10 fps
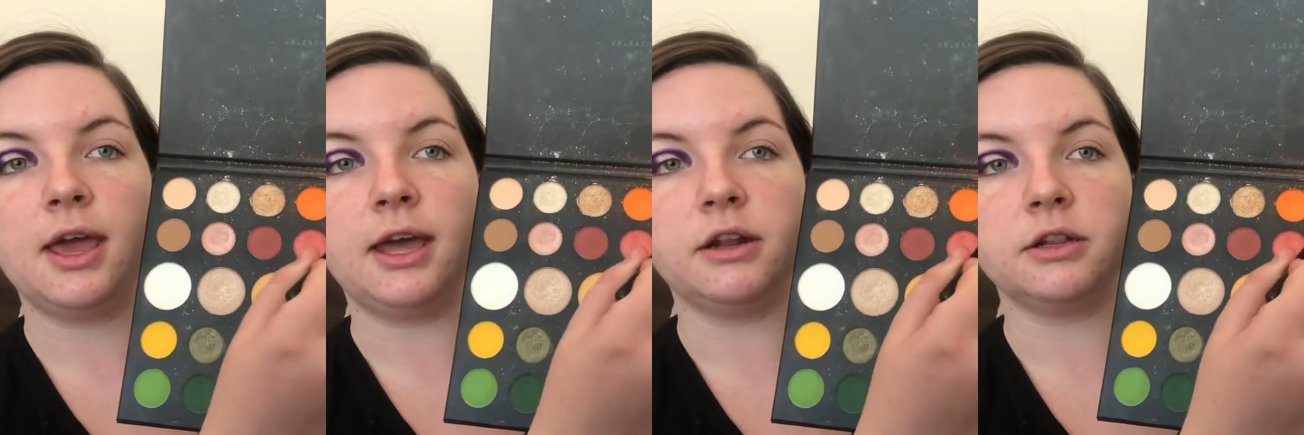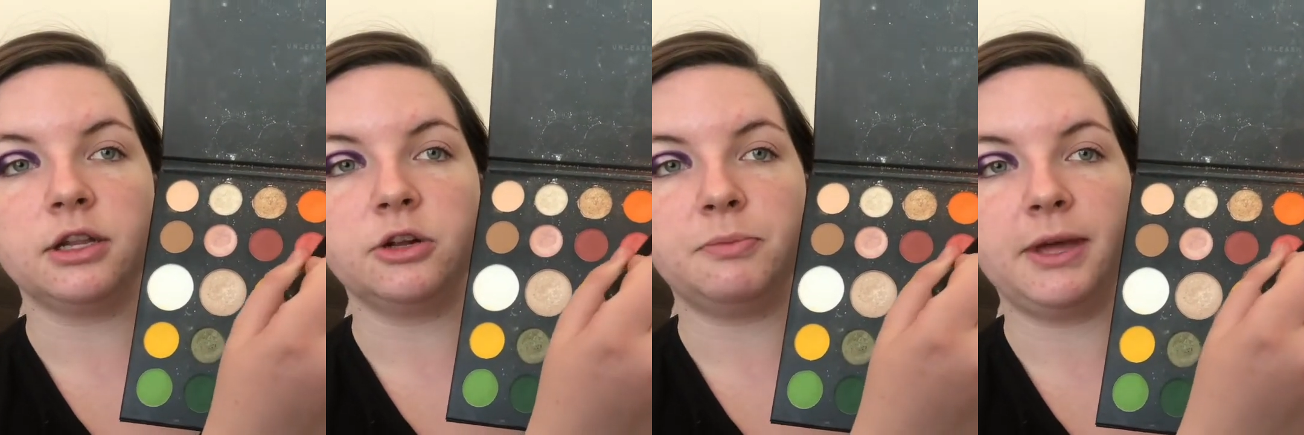and a
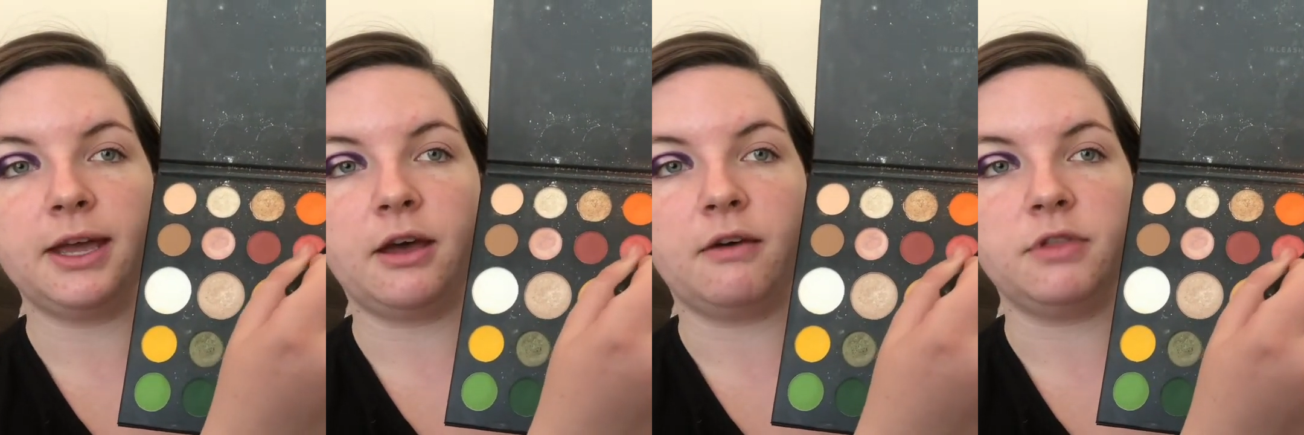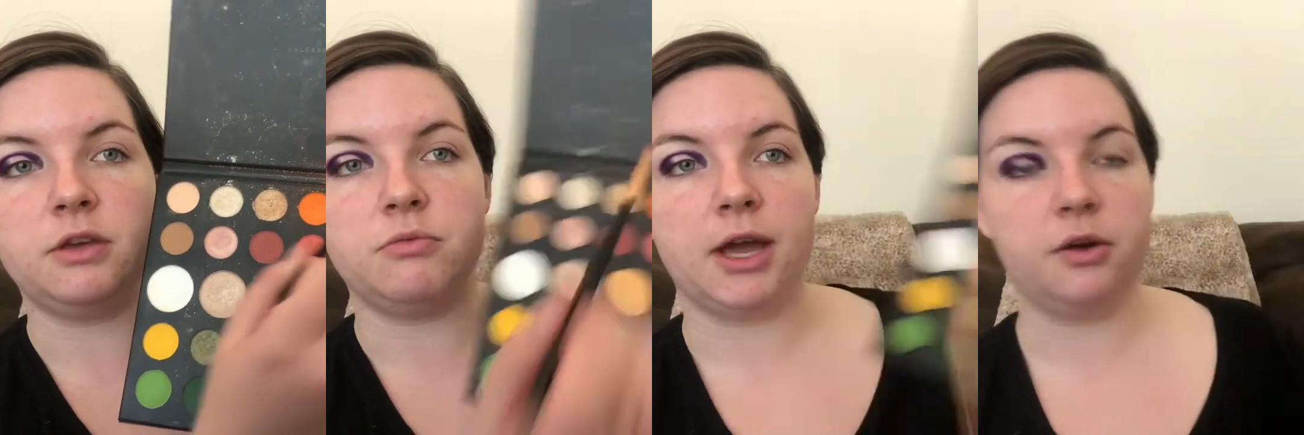little bit of
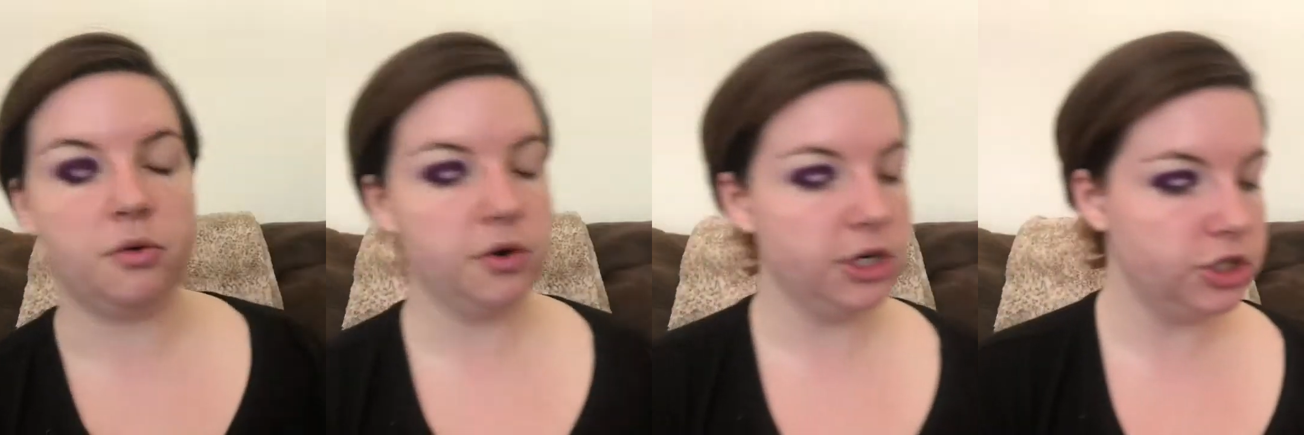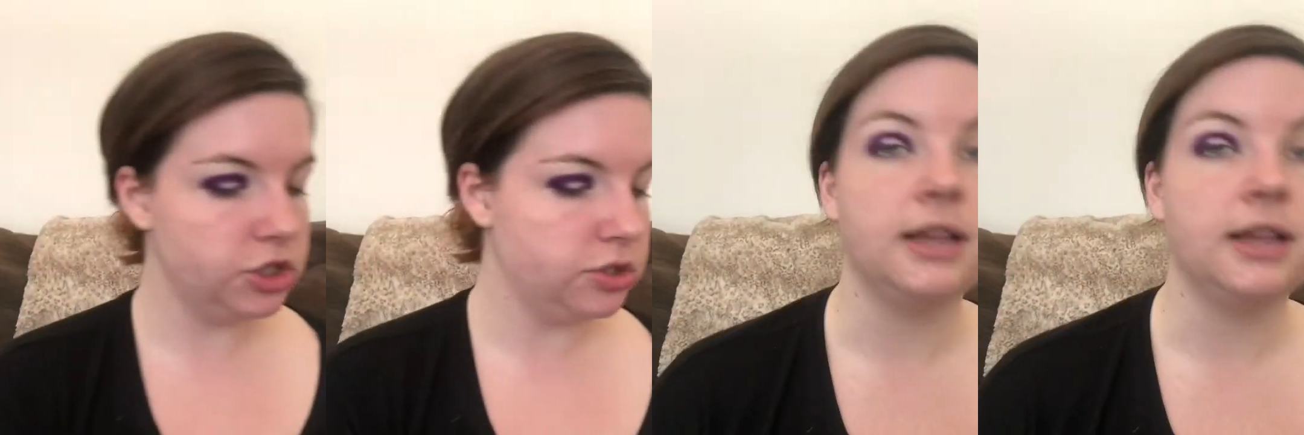the red orange.